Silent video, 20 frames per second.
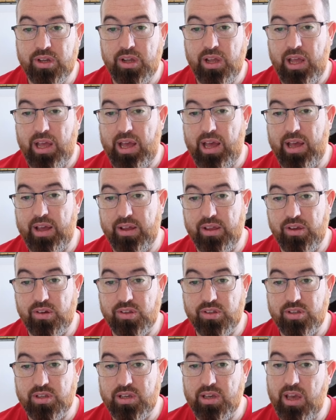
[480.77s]
You can
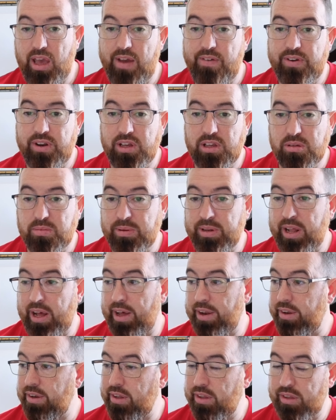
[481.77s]
see everything has been
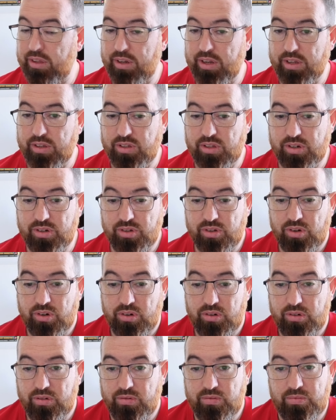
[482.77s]
added into this. There's
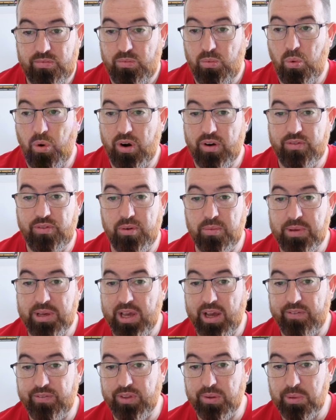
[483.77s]
no work for me
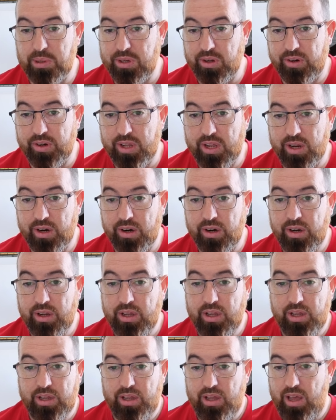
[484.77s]
having to be done here.
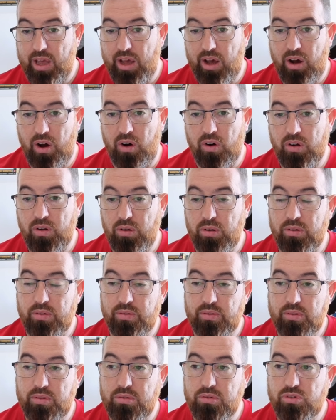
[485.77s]
All
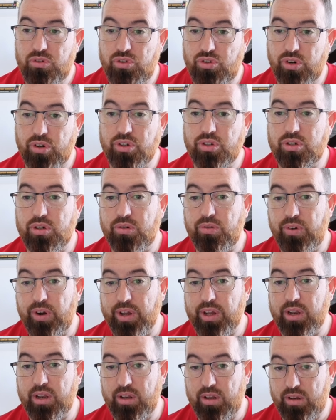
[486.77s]
structured
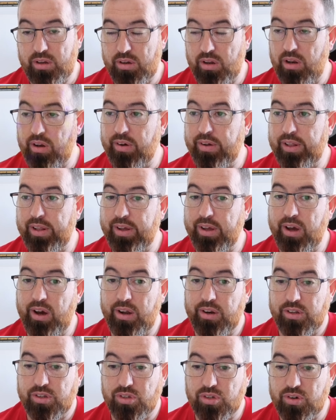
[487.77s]
right to look like
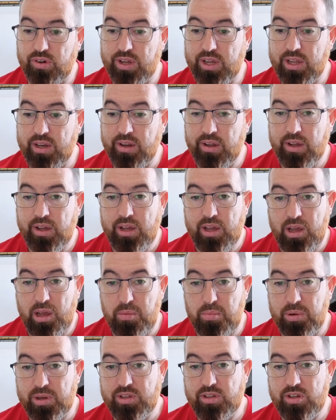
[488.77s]
on the screen. It
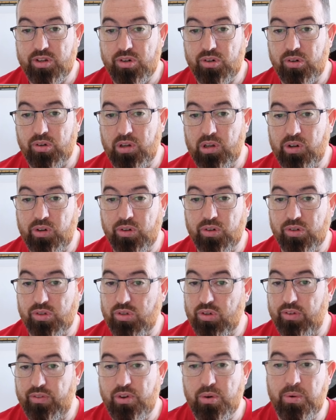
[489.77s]
brings in your own logo.
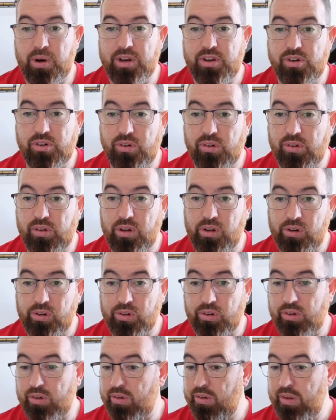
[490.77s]
So if you want your own
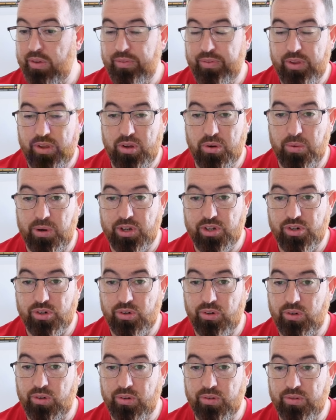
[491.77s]
logo, you want your
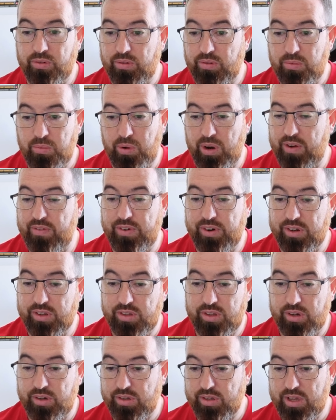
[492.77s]
own whatever it
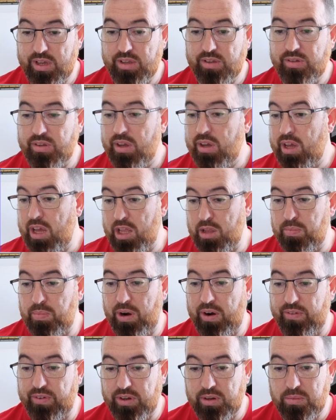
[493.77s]
is, it's
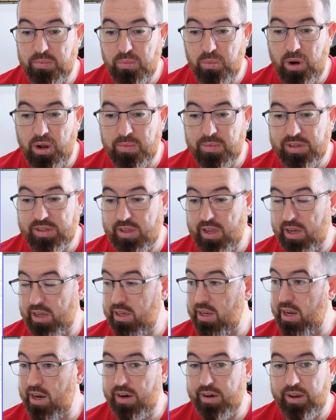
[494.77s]
perfect. One mistake
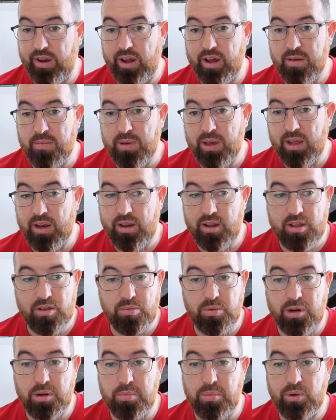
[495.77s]
there that I made is
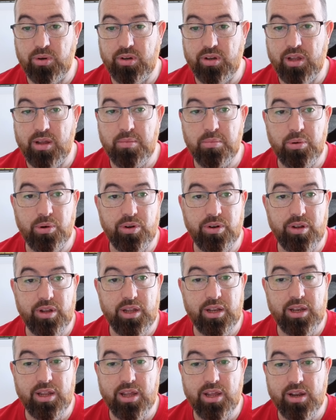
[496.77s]
when I put the input
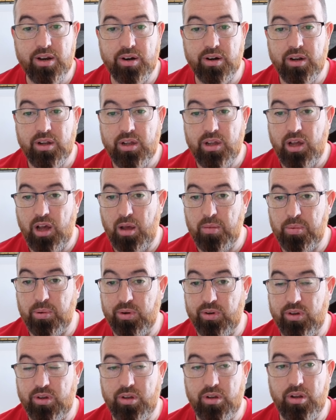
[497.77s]
in here, I
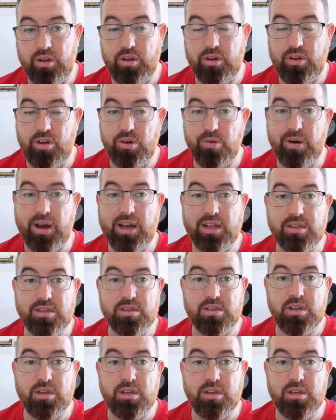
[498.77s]
put 2 ats.